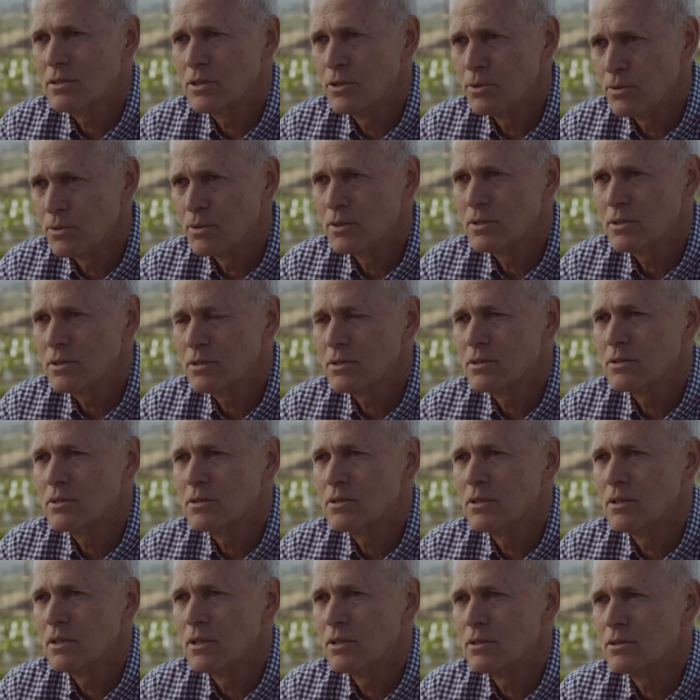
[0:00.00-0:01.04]
students
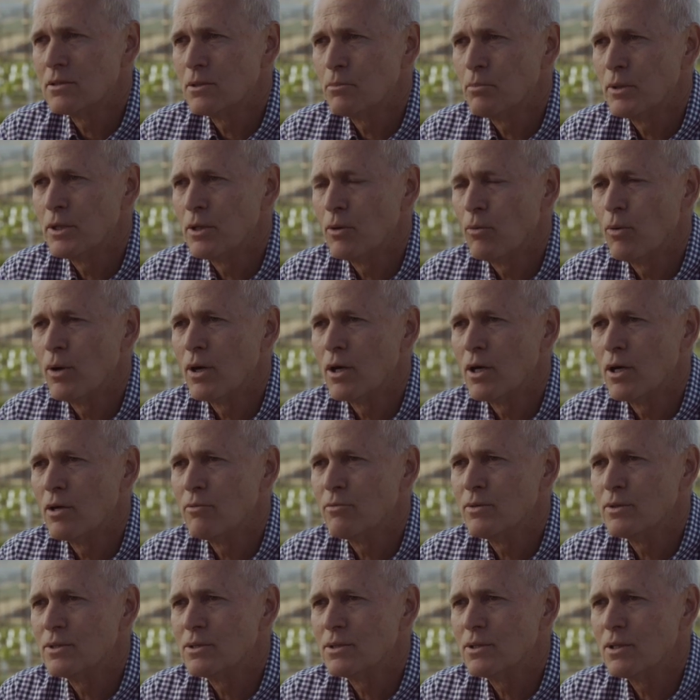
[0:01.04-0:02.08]
to be aware
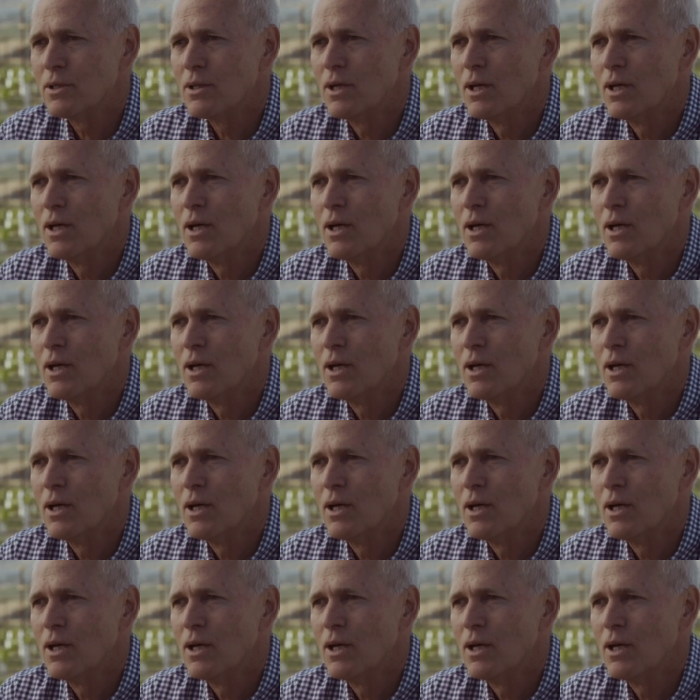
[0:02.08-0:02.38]
of is